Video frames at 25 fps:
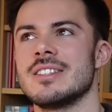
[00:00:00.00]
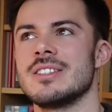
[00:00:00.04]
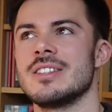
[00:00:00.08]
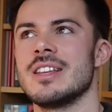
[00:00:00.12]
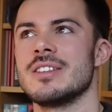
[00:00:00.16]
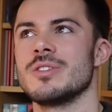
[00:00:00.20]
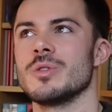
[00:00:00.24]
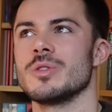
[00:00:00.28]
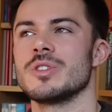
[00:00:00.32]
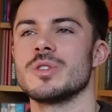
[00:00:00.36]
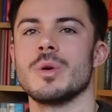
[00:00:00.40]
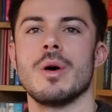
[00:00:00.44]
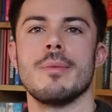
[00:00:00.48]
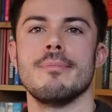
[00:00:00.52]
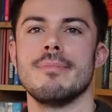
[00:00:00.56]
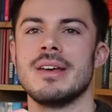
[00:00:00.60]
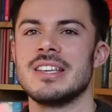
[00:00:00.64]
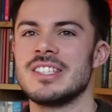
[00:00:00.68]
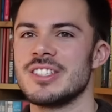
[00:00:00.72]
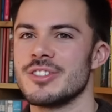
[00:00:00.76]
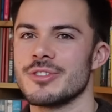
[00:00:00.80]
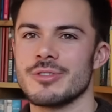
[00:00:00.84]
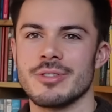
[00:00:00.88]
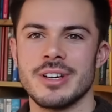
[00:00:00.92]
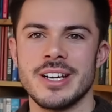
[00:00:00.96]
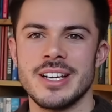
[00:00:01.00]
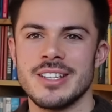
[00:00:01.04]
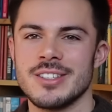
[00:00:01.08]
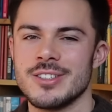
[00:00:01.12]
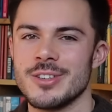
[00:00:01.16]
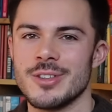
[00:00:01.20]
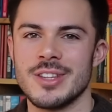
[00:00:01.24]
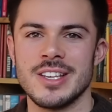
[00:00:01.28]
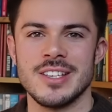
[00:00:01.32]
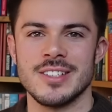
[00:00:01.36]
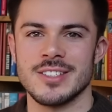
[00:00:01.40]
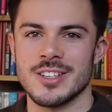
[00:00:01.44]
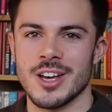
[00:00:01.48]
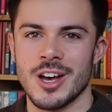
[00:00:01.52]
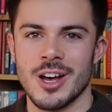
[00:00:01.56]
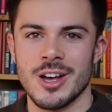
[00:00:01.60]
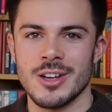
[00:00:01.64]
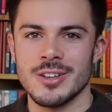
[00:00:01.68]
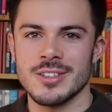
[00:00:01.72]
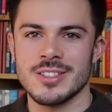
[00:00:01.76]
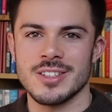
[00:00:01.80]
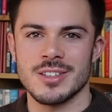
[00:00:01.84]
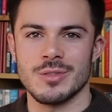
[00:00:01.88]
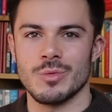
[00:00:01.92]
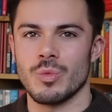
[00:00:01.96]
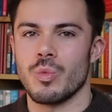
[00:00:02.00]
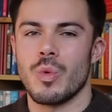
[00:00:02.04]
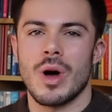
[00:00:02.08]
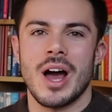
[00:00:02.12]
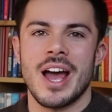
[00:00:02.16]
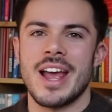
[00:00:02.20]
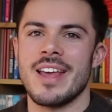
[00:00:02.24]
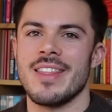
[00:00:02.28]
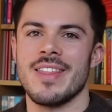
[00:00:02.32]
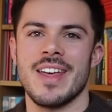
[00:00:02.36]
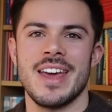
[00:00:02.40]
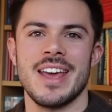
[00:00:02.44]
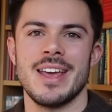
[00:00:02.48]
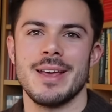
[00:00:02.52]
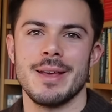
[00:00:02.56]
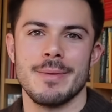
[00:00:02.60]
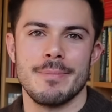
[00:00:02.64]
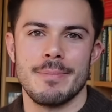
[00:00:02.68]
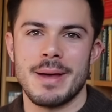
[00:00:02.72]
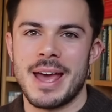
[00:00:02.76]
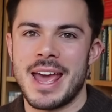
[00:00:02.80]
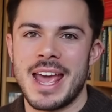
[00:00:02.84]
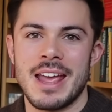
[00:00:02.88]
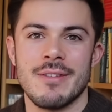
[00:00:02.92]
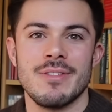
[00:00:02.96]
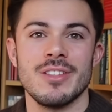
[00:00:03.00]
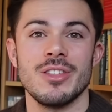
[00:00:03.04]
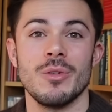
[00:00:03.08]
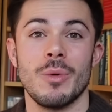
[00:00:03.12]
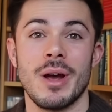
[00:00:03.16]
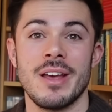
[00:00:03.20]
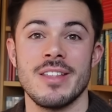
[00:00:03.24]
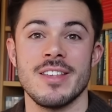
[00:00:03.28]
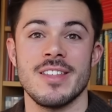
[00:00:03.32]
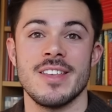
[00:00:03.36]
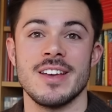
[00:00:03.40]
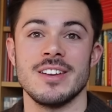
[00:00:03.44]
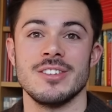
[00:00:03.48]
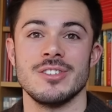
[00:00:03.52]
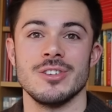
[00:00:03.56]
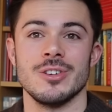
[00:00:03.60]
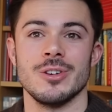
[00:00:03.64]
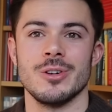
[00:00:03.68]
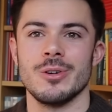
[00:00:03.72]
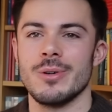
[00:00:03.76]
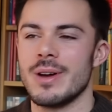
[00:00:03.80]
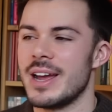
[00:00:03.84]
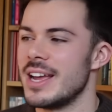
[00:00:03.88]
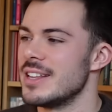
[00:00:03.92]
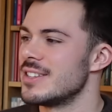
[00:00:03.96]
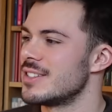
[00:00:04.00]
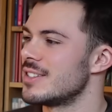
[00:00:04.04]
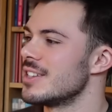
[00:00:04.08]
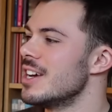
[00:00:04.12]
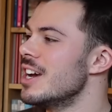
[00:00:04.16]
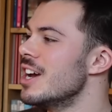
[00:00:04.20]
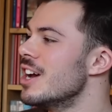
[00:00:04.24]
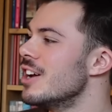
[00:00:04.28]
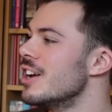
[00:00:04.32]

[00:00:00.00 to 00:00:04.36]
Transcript: There's also a mystery to these girls and why they behave in the way that they do. It's